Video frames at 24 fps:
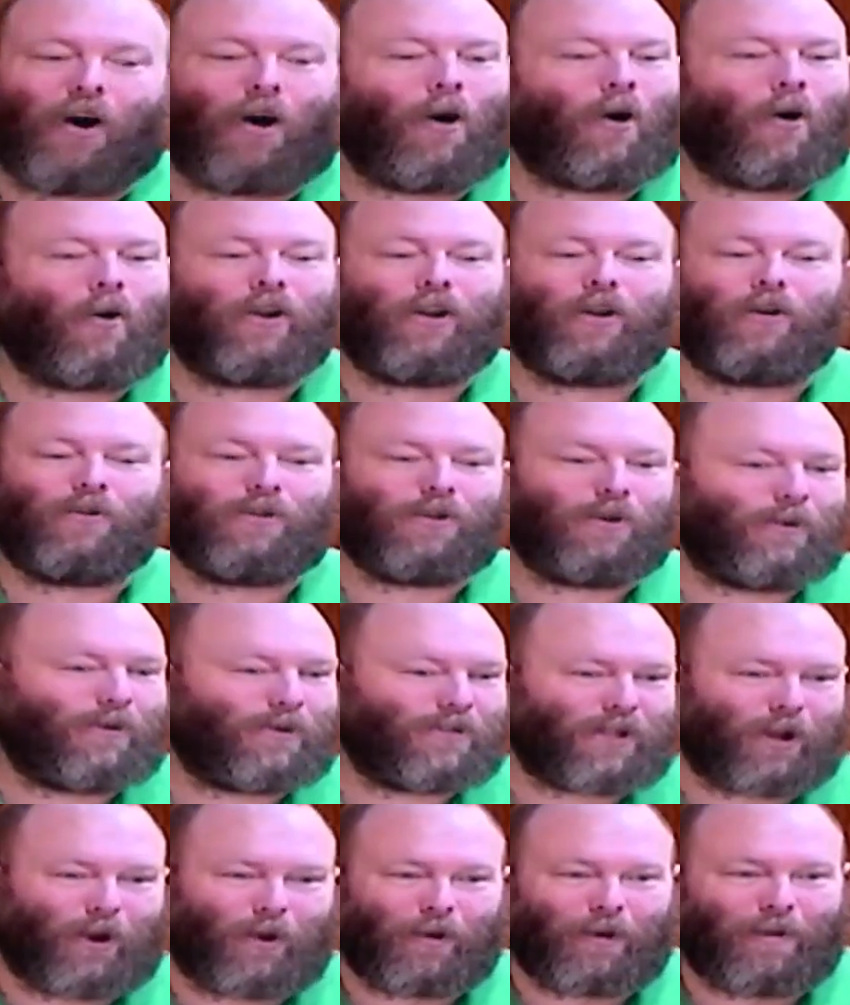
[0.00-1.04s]
All you do
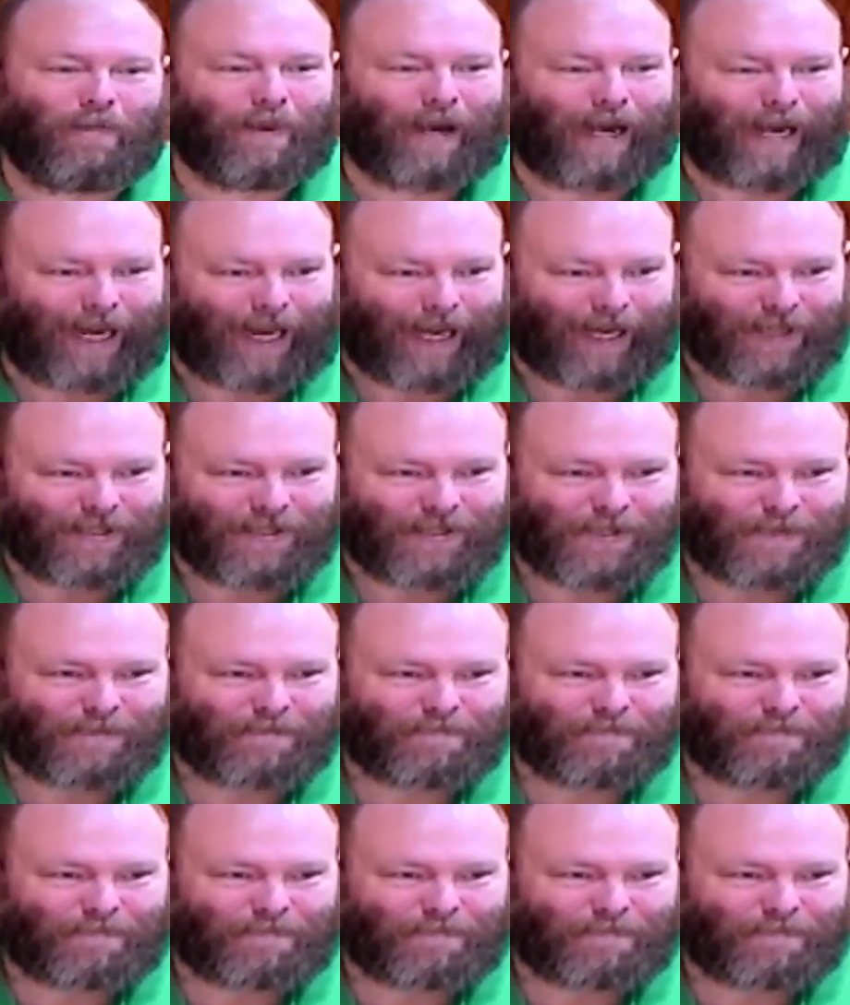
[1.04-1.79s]
is go to meetings."